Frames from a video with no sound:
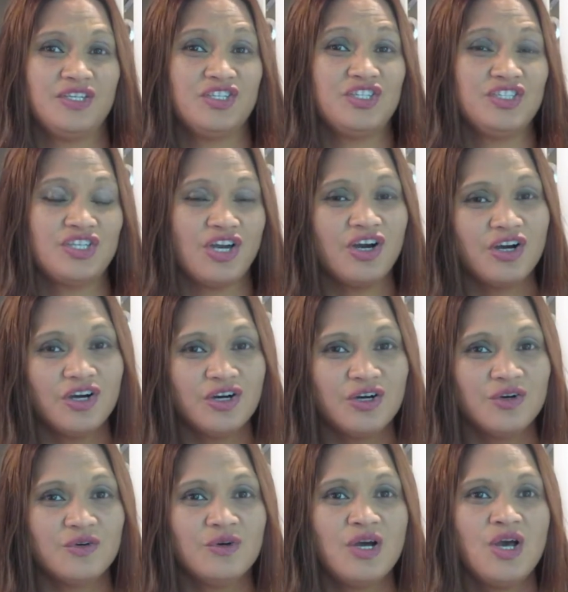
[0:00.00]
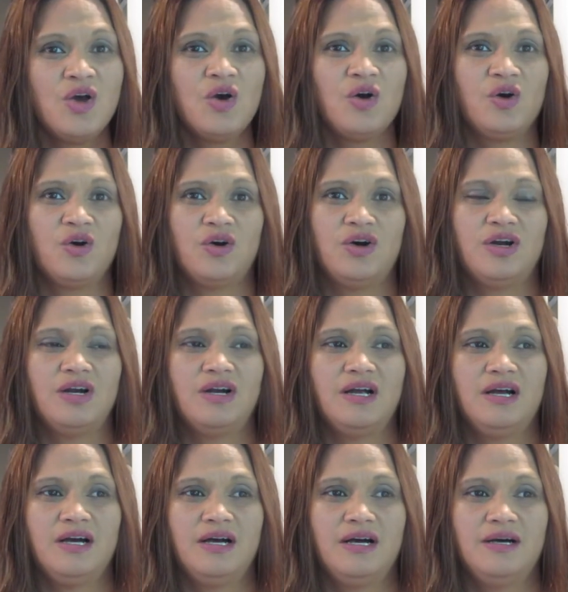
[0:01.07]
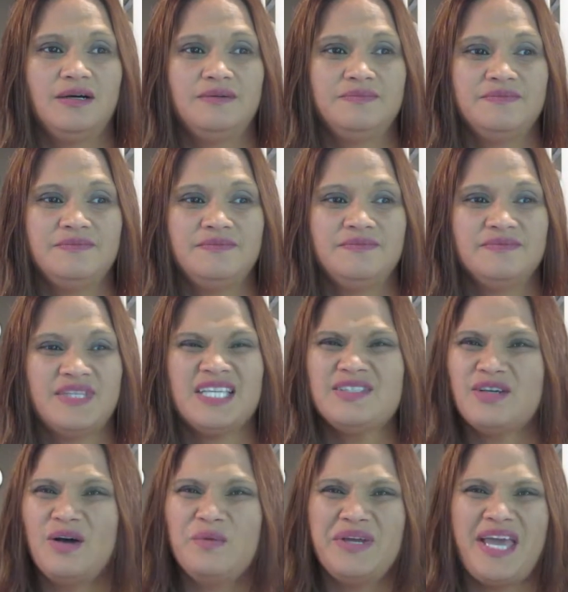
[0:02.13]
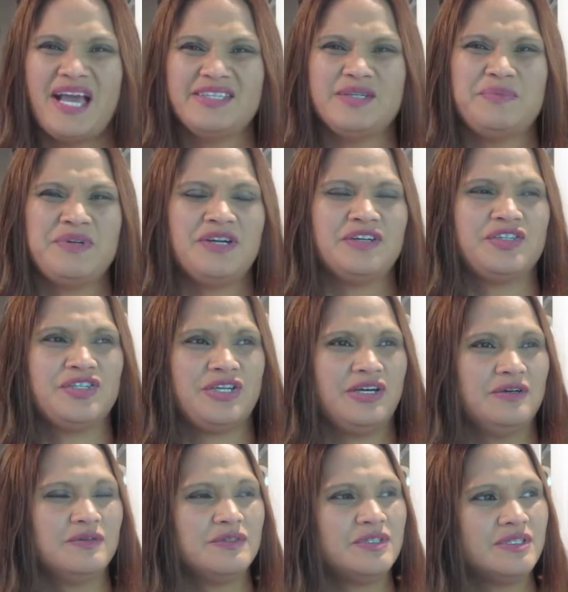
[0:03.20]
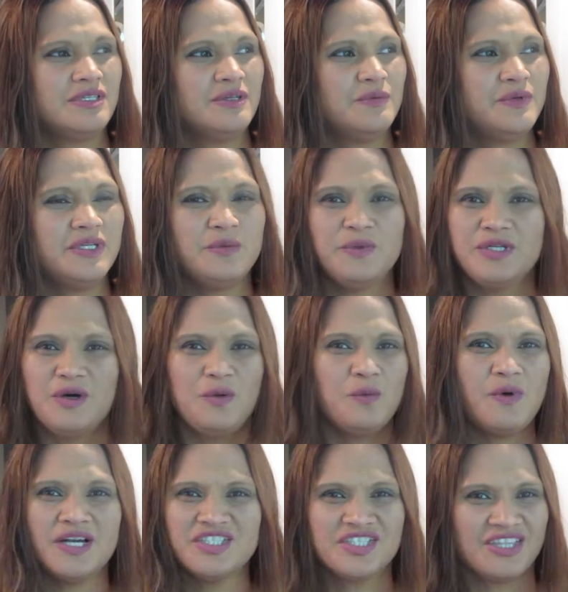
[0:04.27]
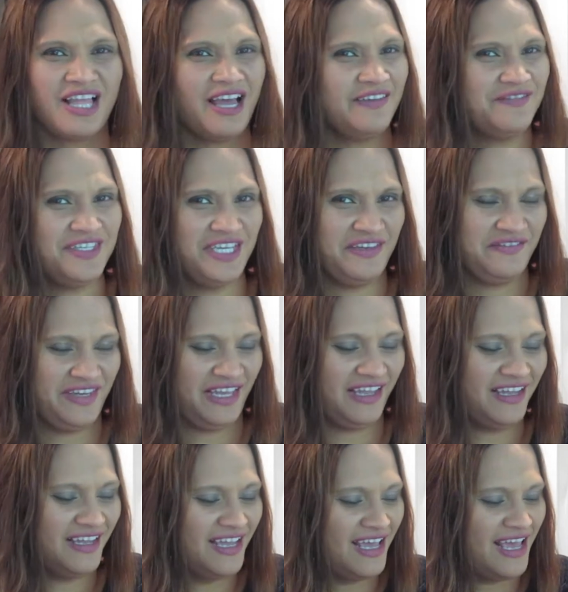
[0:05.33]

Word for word: a show, or that's all. We catch up on our shows. We don't watch live TV.